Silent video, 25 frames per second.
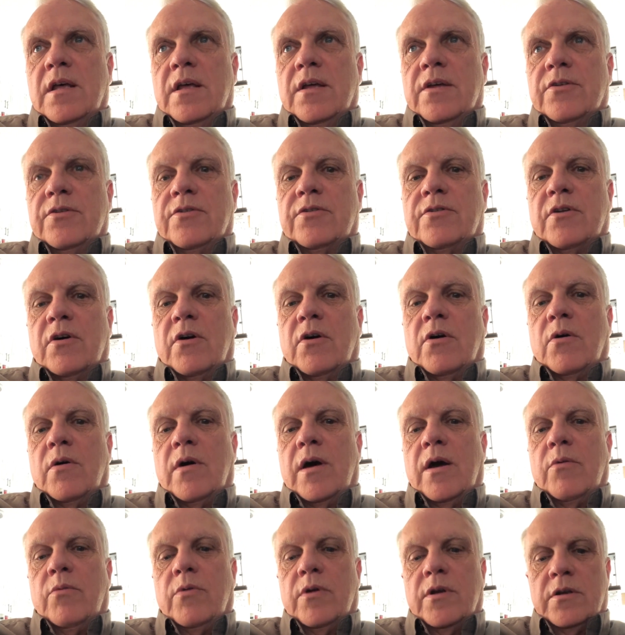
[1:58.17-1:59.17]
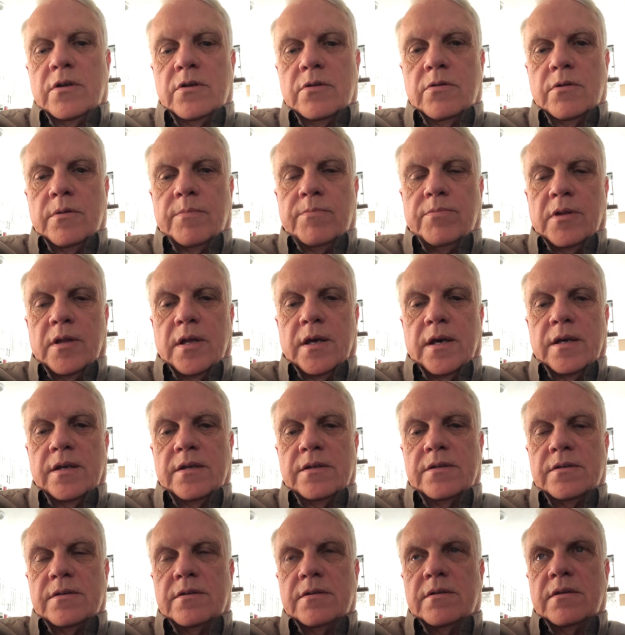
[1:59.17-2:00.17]
So I went to a
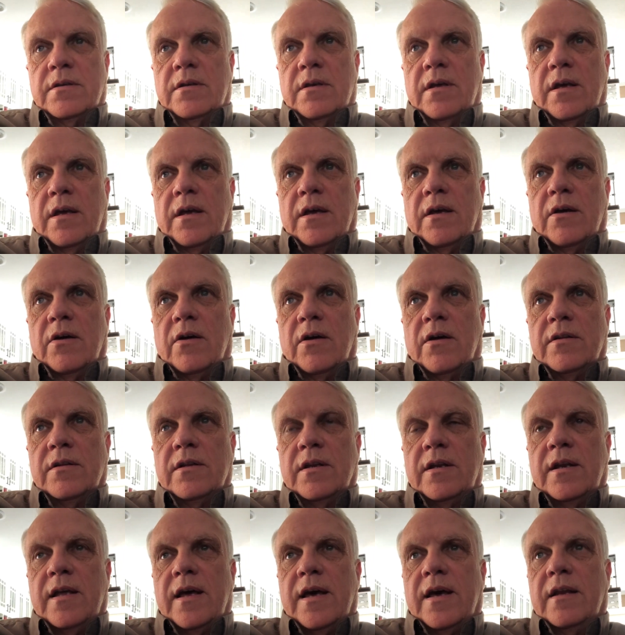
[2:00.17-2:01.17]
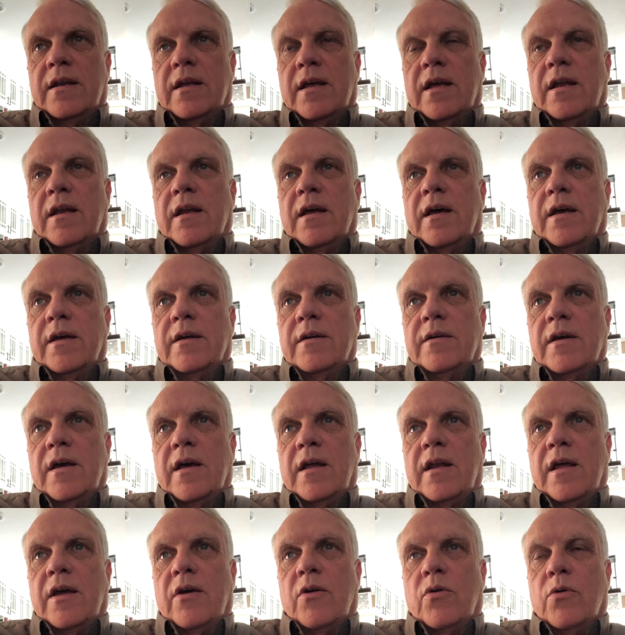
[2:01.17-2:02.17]
place on the net and
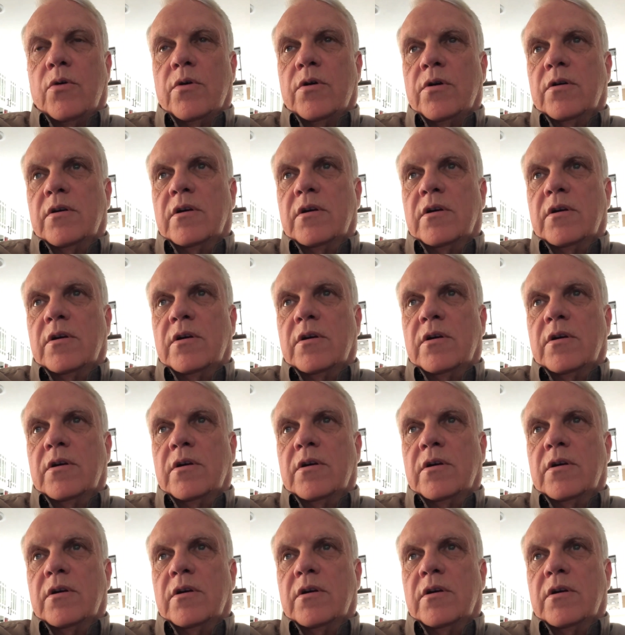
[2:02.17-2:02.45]
I ordered